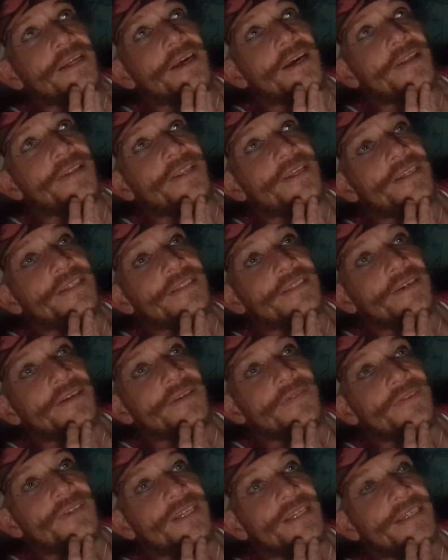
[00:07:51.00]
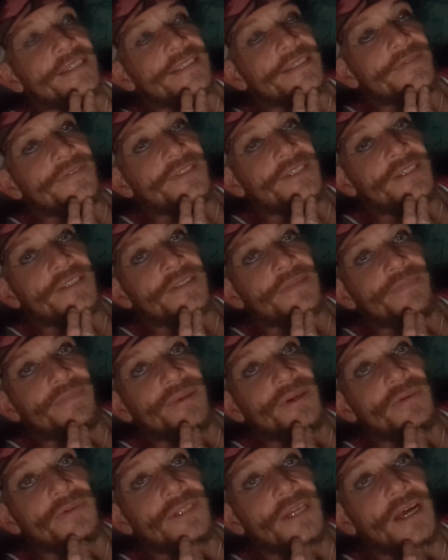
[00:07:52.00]
I think it's kind of a negativity that's
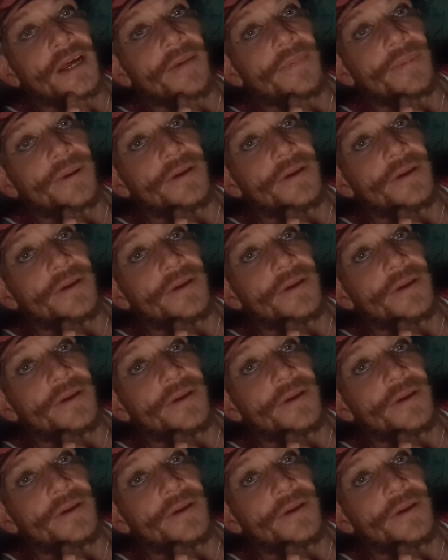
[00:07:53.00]
built up